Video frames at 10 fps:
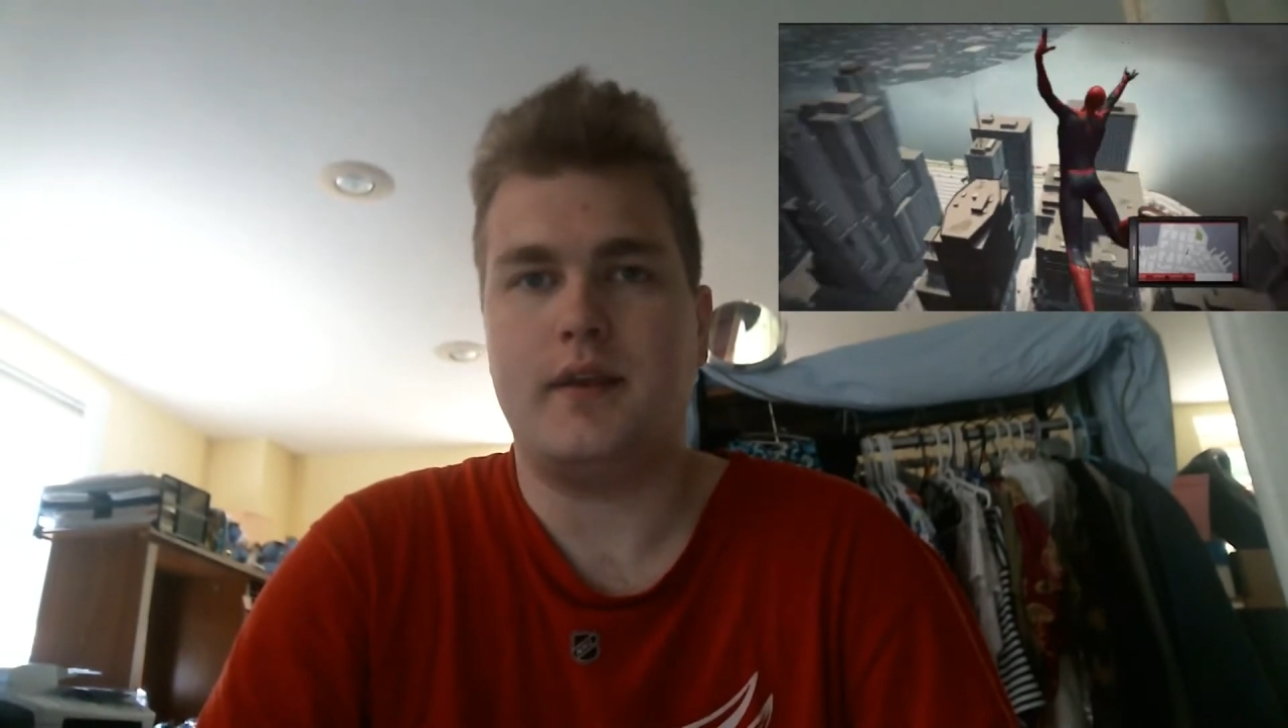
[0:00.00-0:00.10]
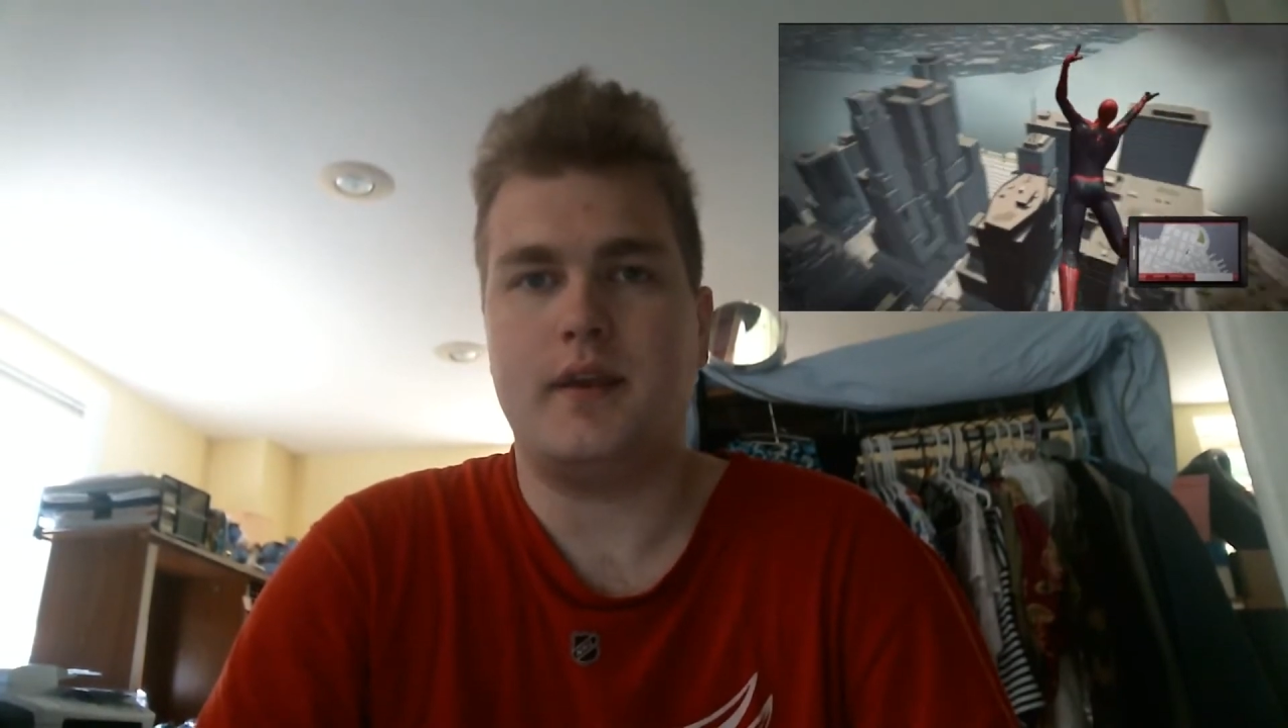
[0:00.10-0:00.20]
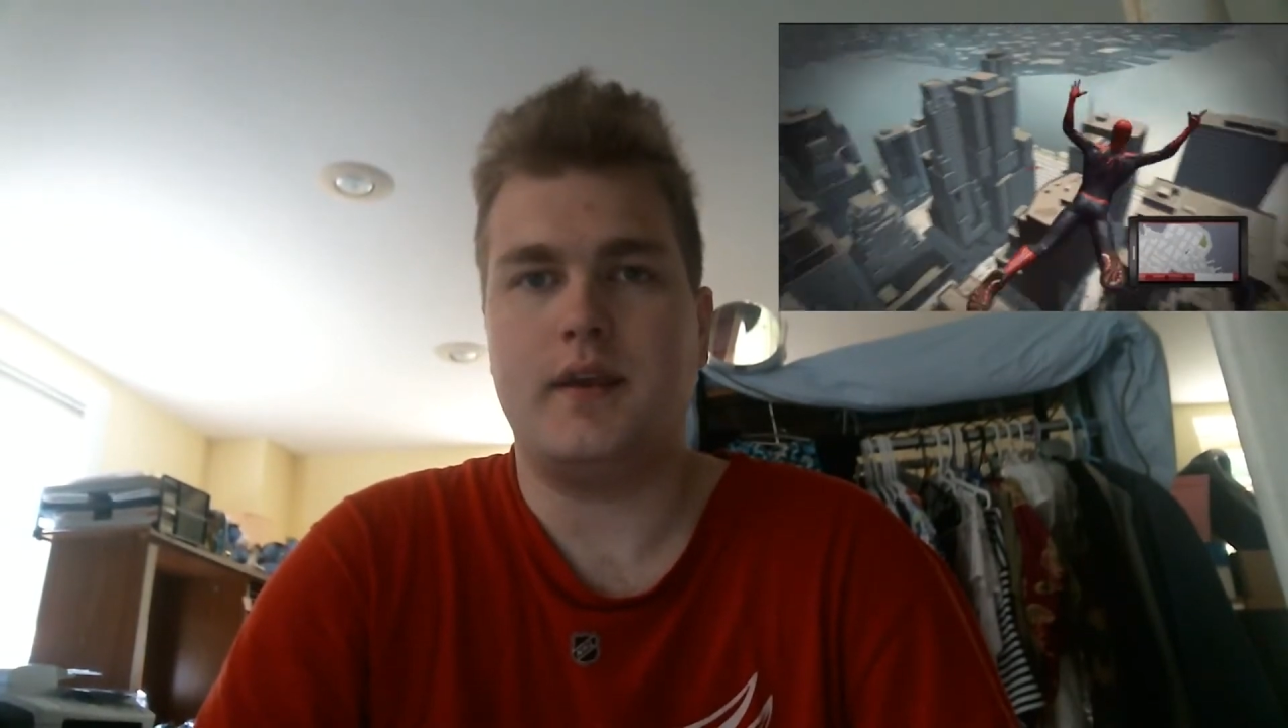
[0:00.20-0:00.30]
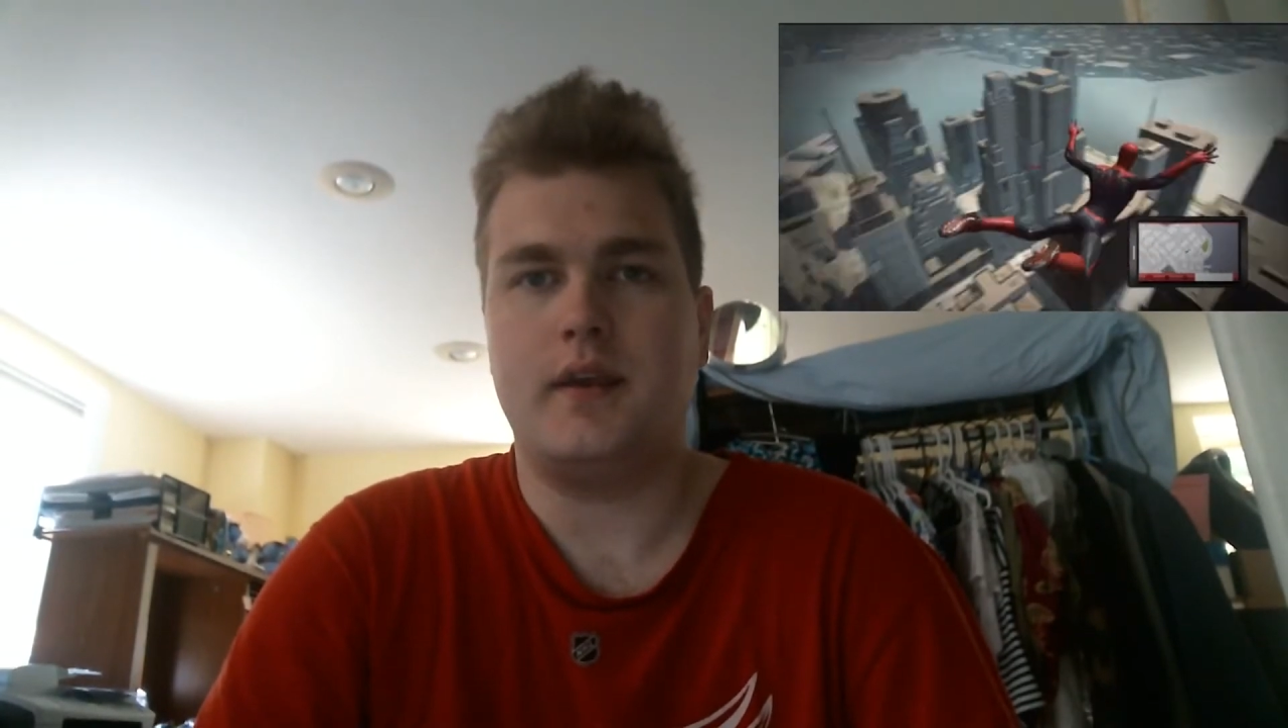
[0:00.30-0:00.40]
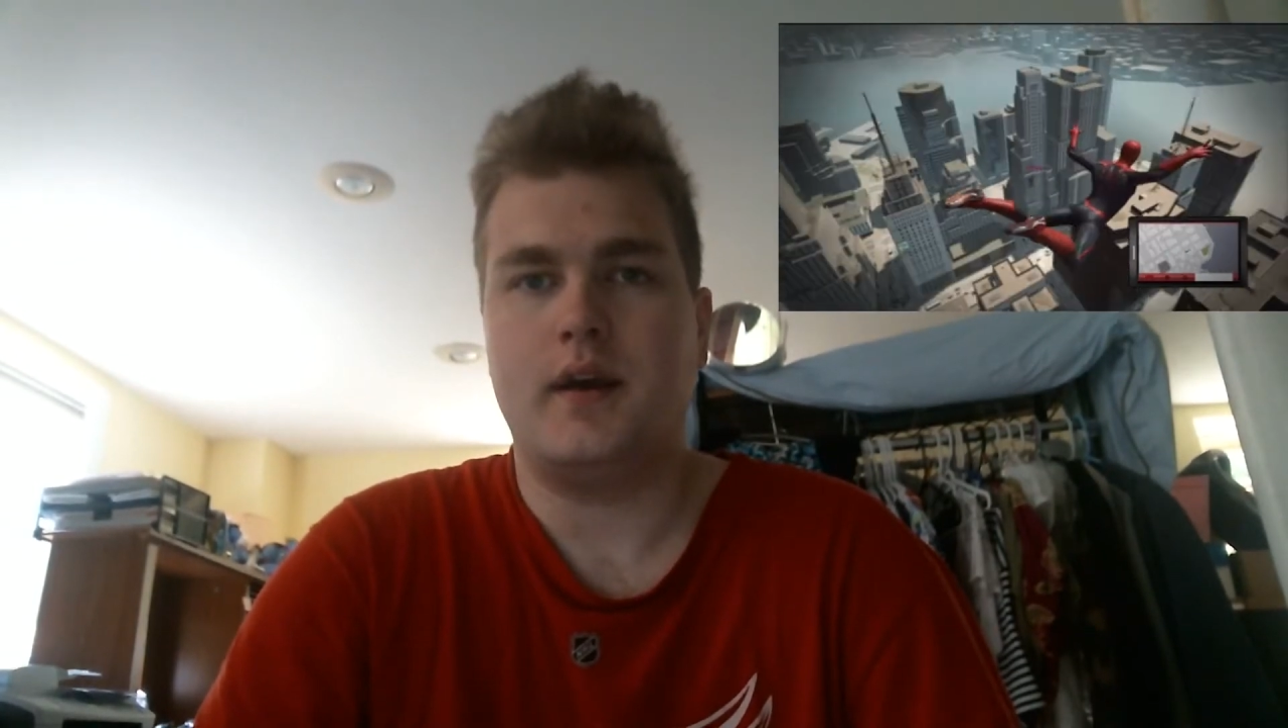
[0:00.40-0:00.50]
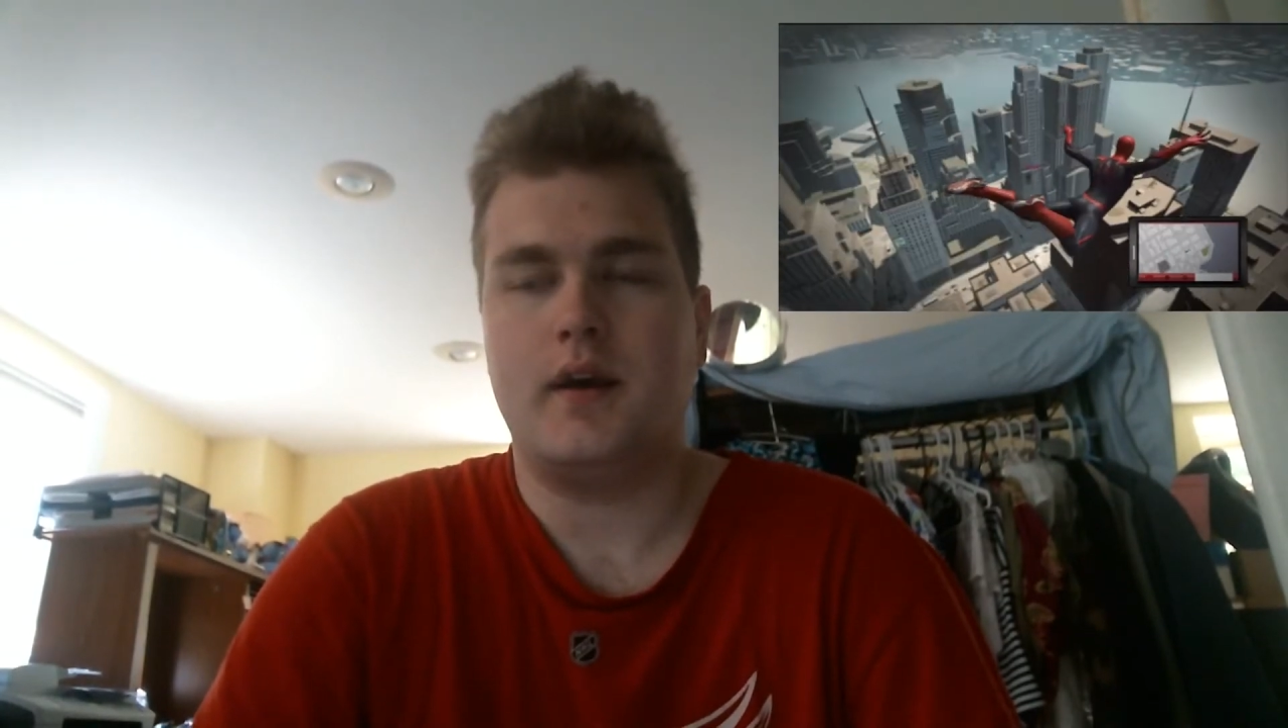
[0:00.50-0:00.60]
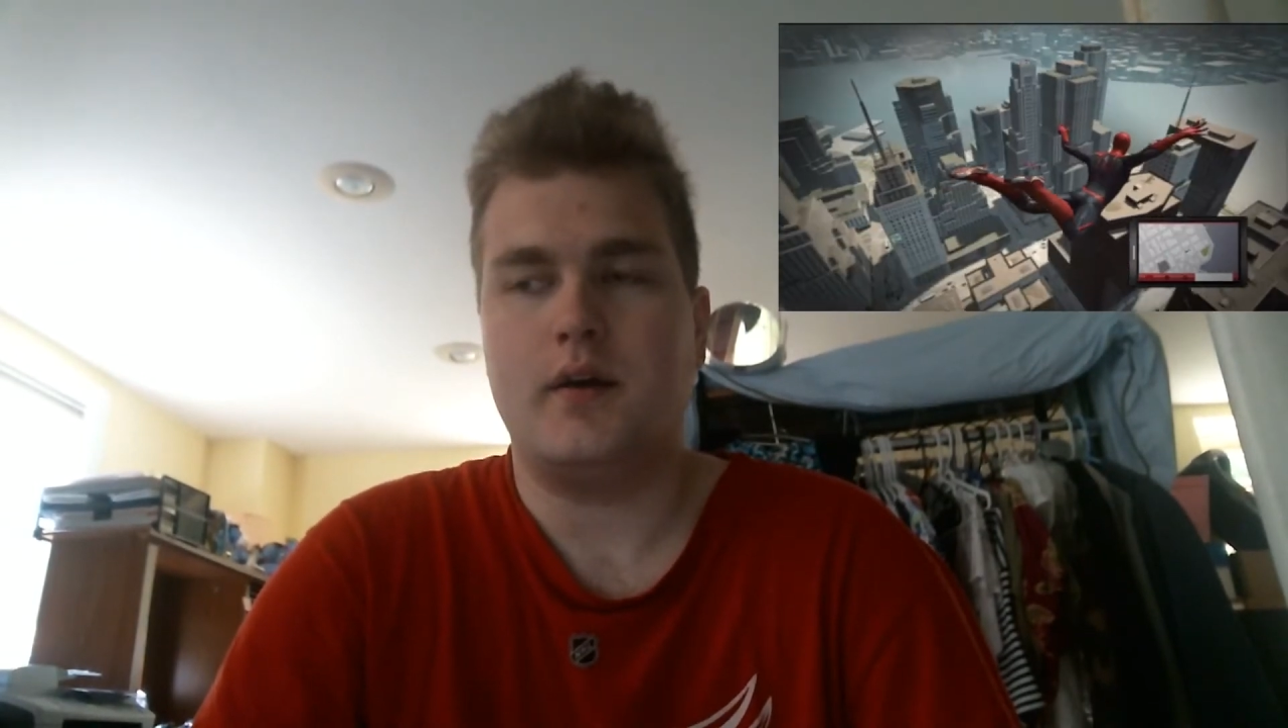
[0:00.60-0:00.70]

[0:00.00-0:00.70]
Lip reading: the